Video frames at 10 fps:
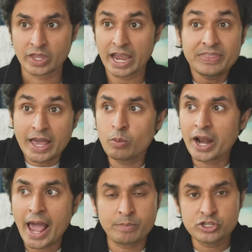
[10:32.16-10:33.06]
And then what
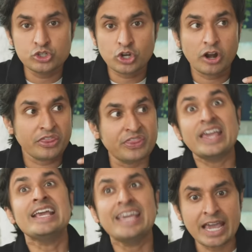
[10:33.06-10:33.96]
happens, you start
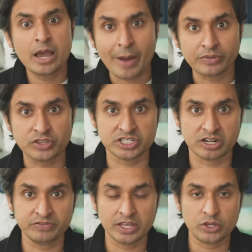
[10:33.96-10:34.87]
thinking about the
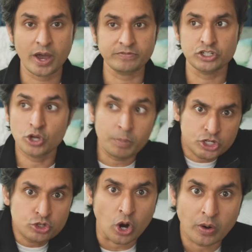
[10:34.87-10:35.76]
stuff that you have to do, but
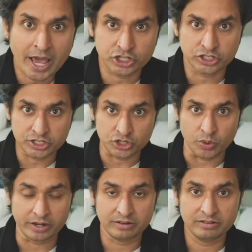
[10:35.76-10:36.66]
you don't actually do
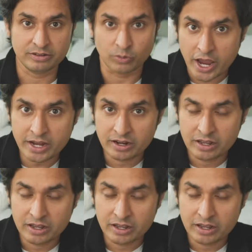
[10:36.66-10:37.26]
it, right?